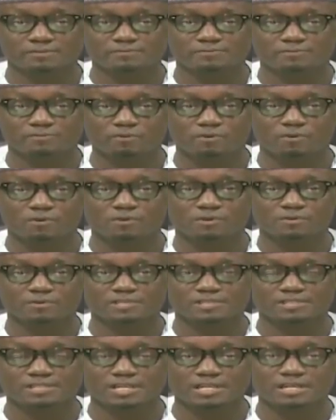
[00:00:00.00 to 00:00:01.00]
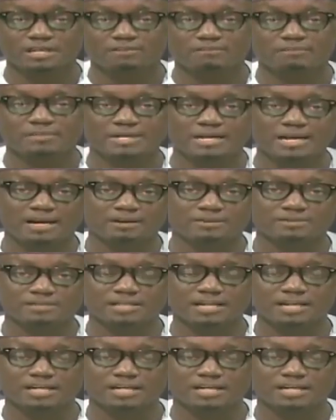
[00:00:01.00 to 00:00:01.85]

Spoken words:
for the state government house in